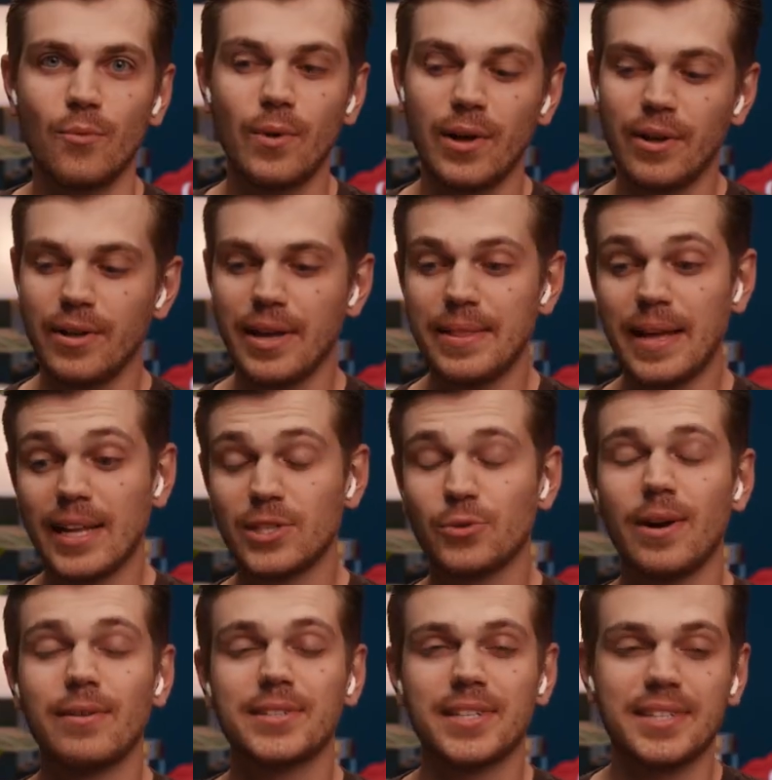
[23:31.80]
Well, and that's
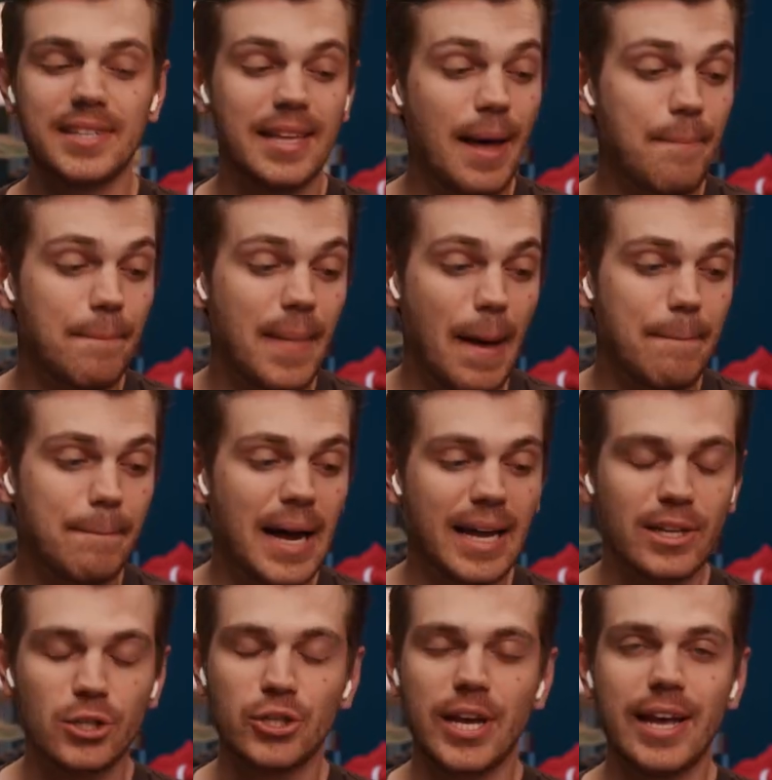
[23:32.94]
where I was going to say that
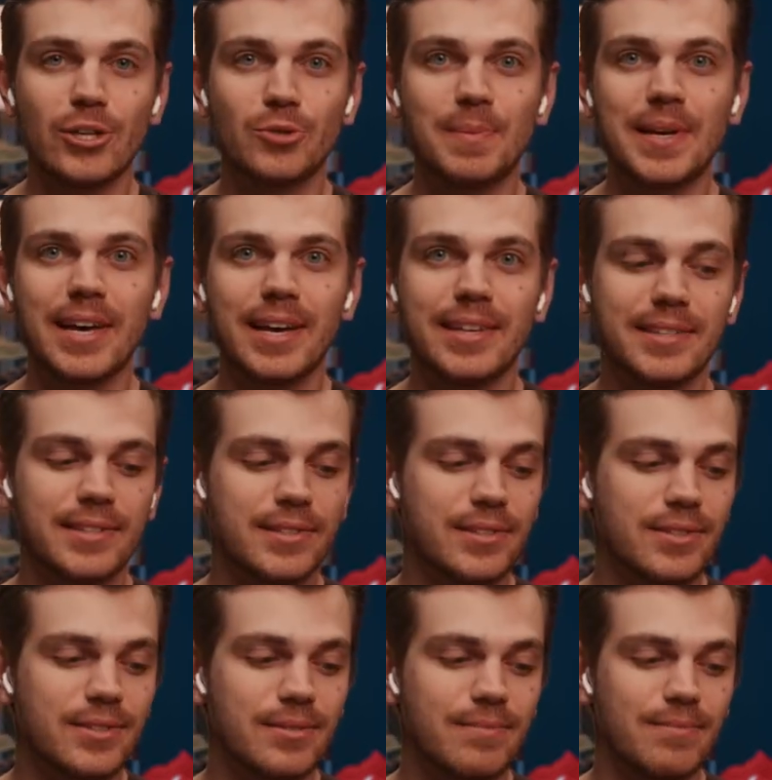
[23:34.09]
might change
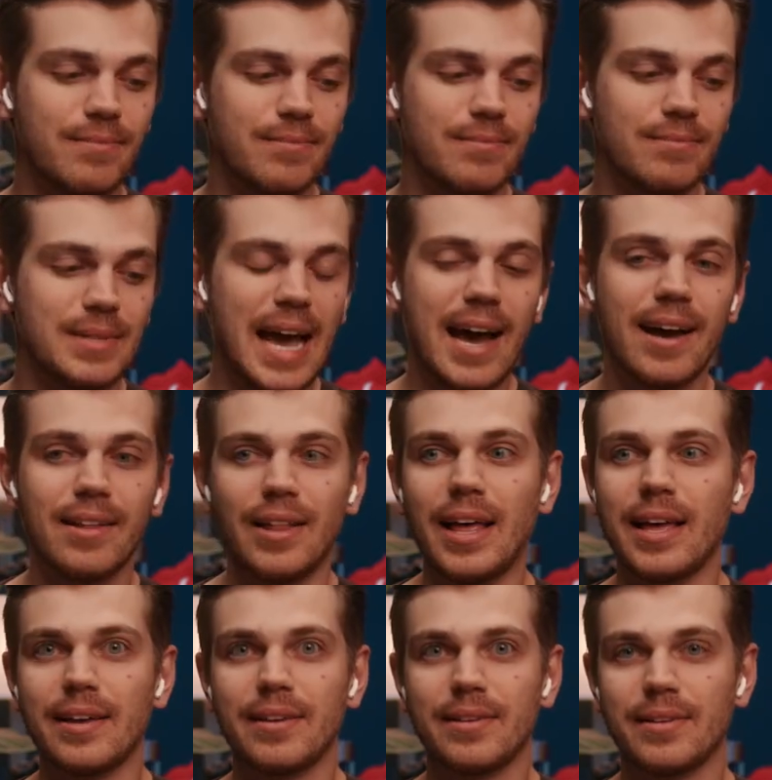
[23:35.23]
because, yeah,
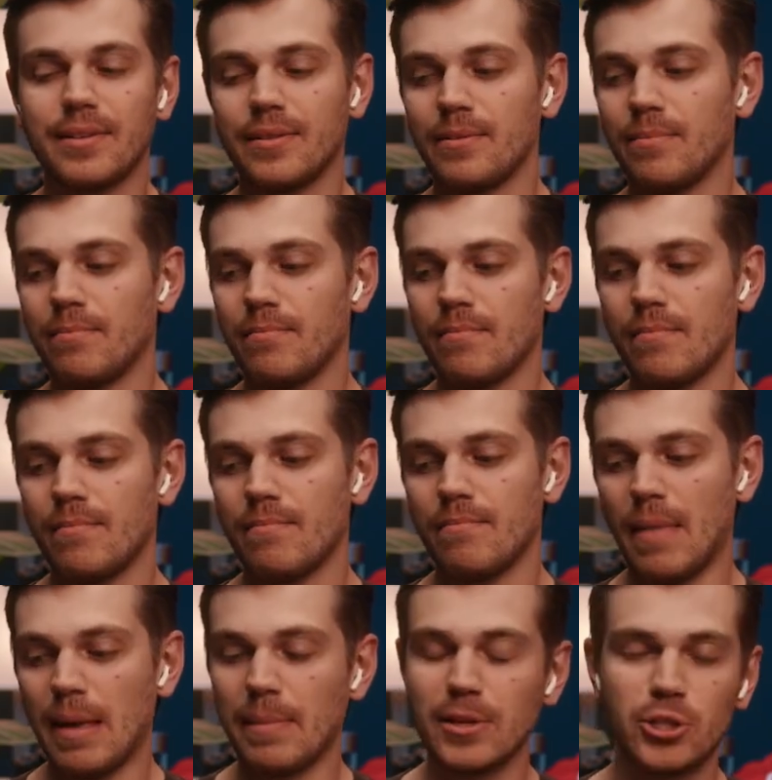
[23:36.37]
like
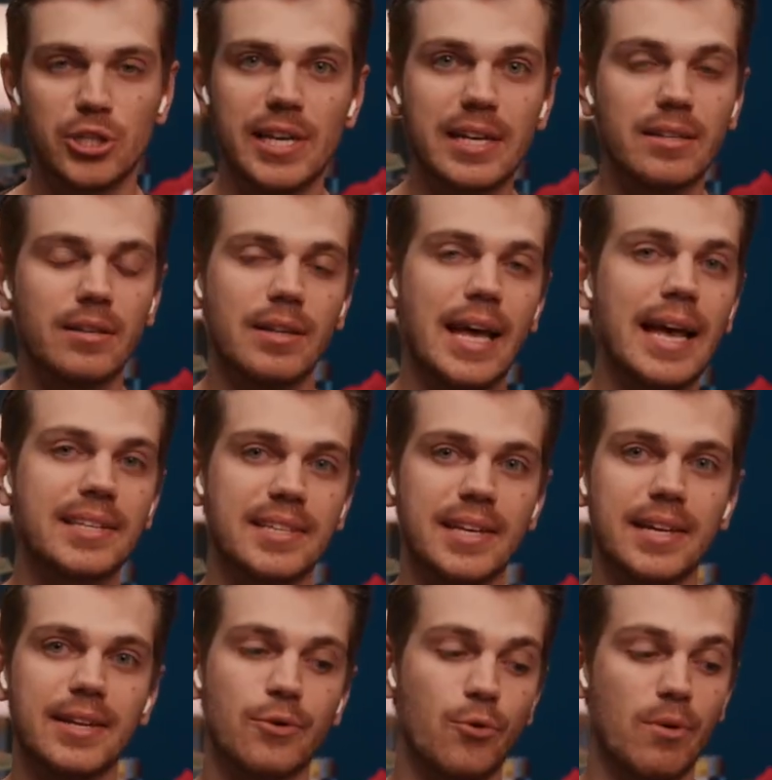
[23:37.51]
maybe QiYi delays
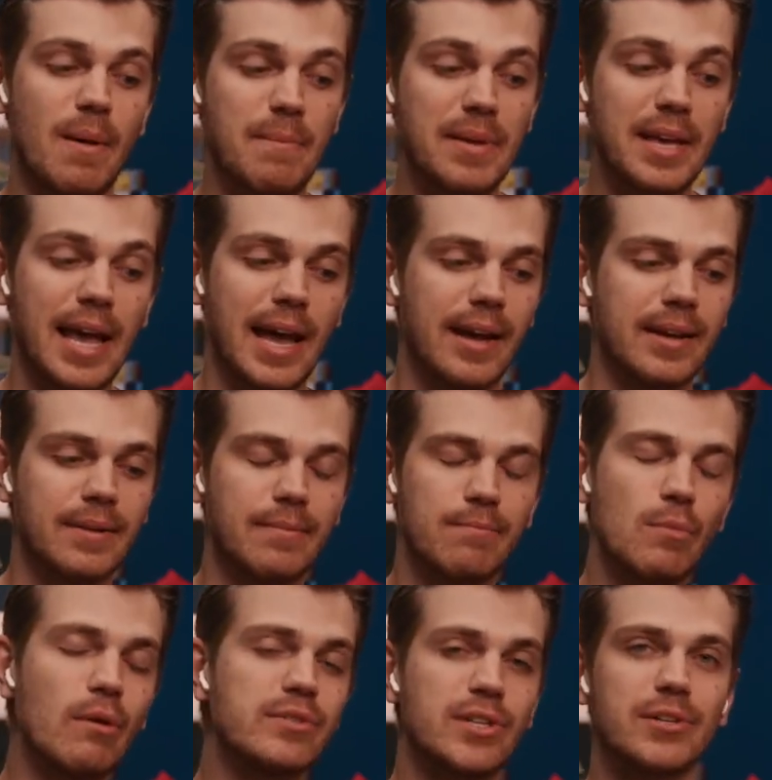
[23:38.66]
it, or maybe GAN
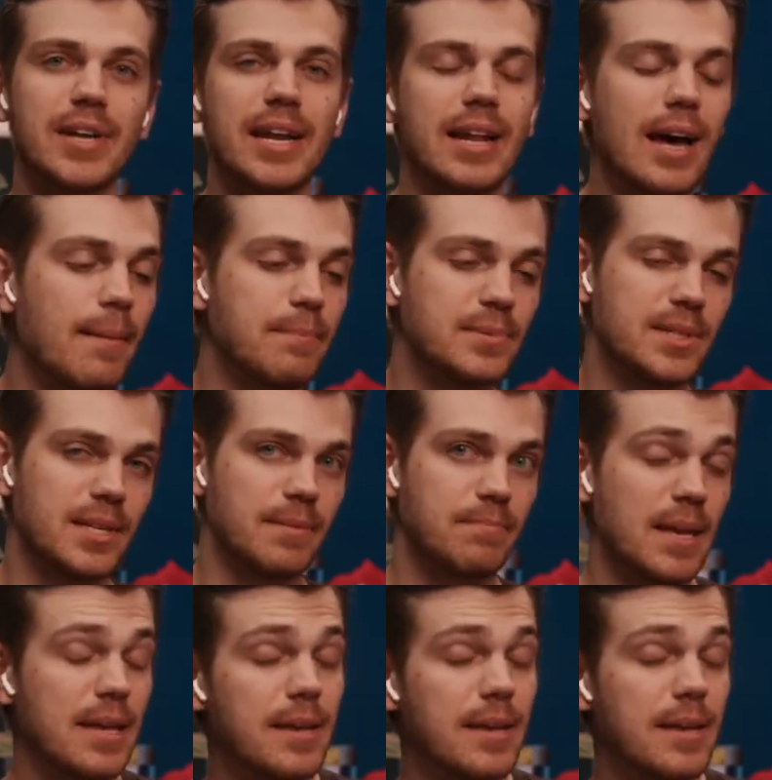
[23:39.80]
moves their date up to